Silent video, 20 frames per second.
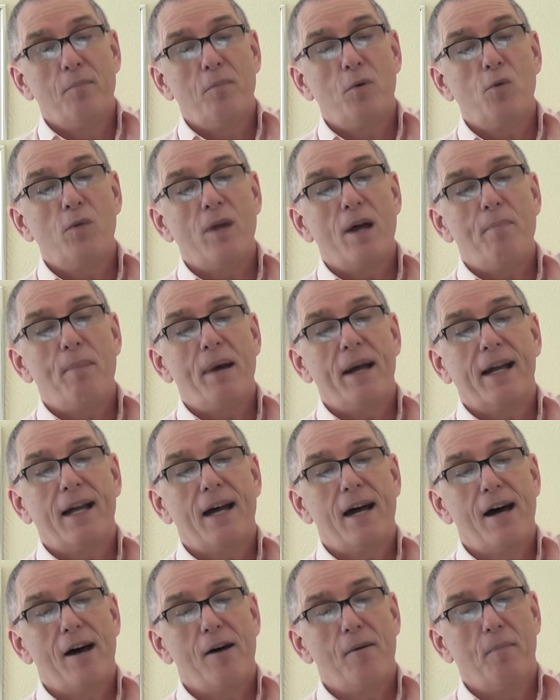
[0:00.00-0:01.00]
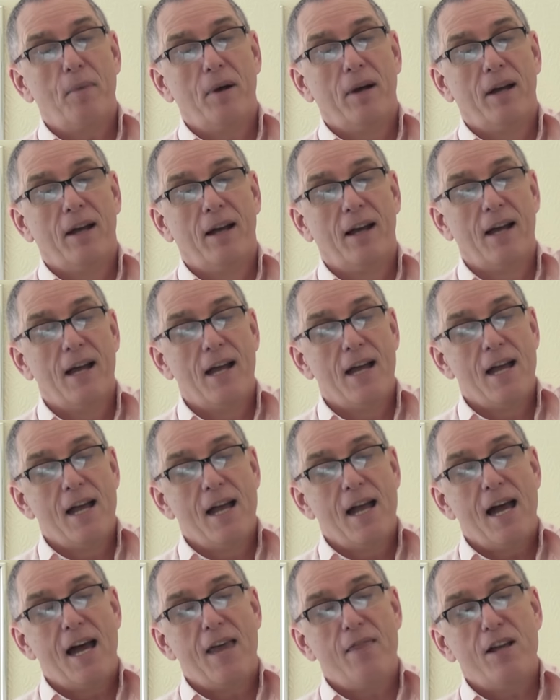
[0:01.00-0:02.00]
pull that back up
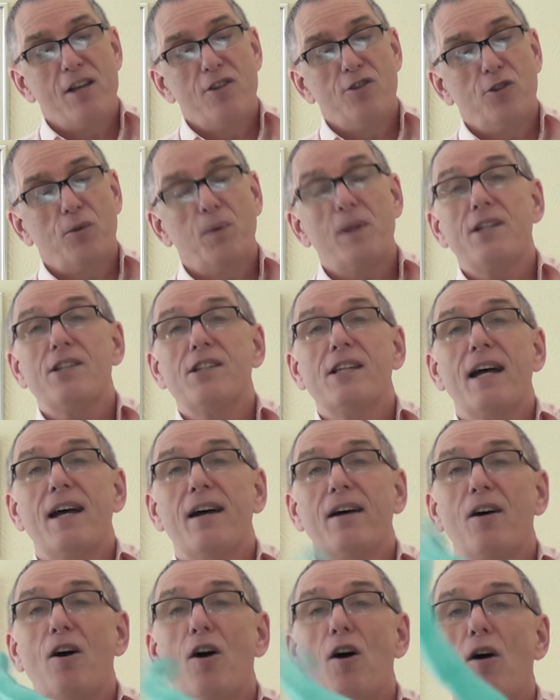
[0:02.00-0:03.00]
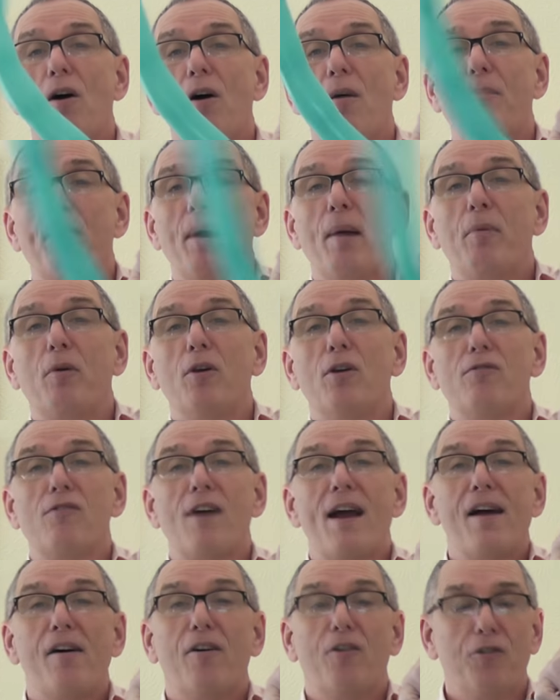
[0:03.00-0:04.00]
and then twist that bubble
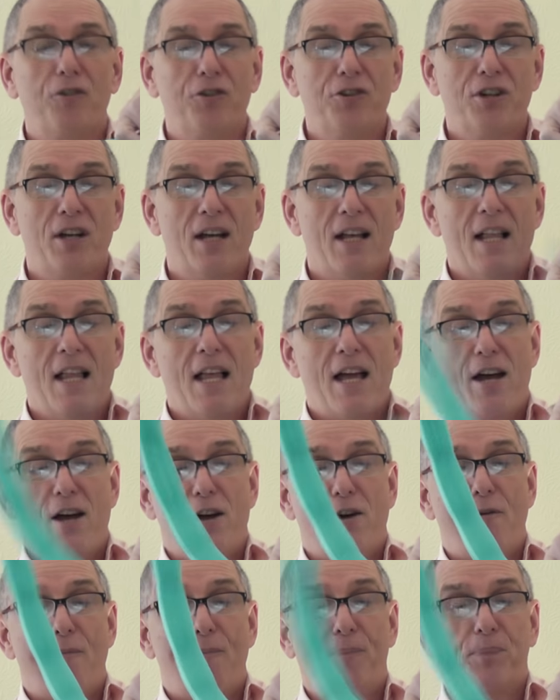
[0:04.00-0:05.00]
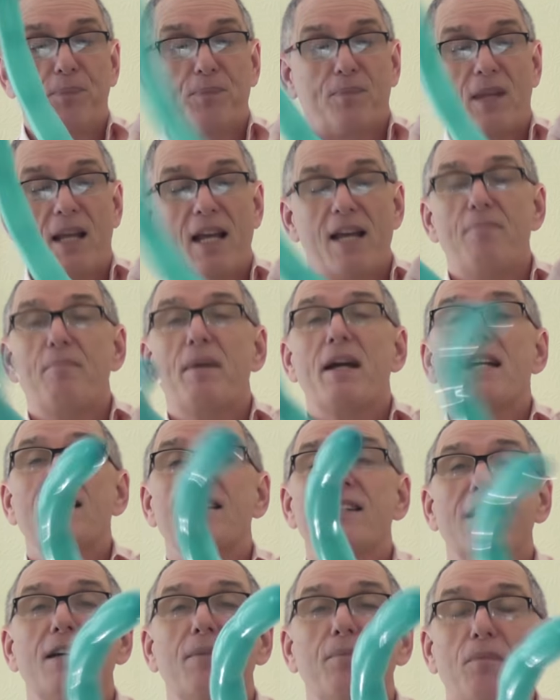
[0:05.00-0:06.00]
around. Um, it
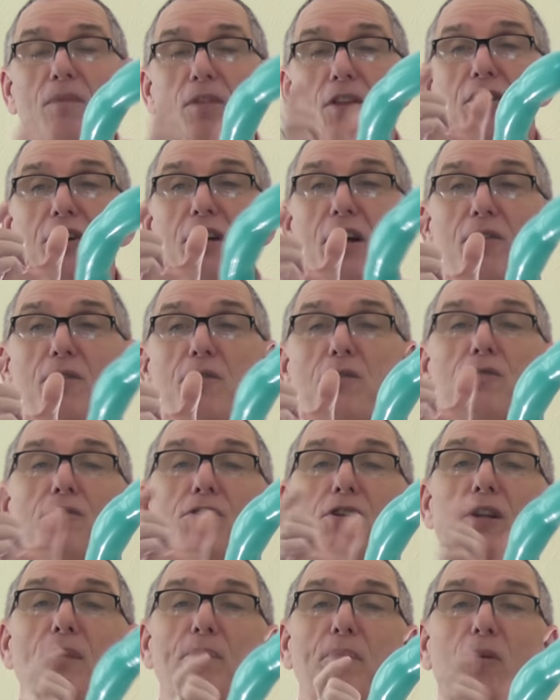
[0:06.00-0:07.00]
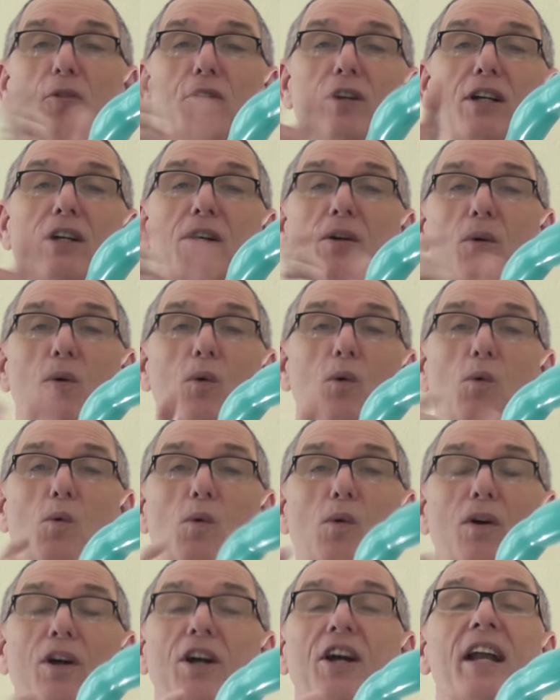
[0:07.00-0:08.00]
makes it the nose and the body
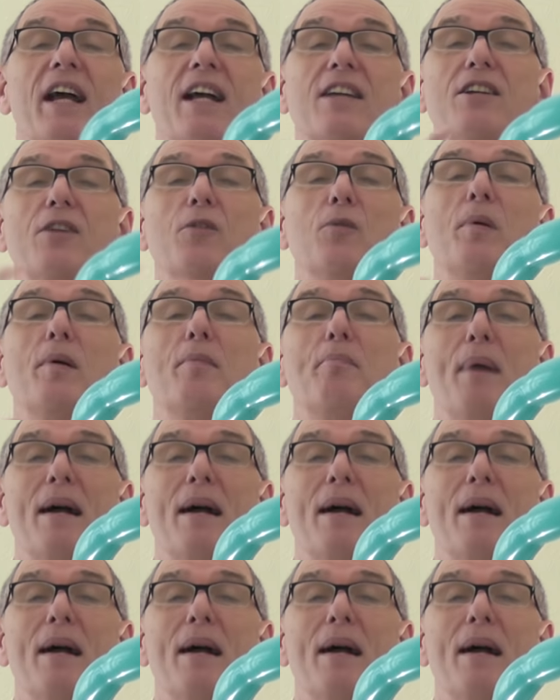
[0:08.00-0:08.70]
all connect a little bit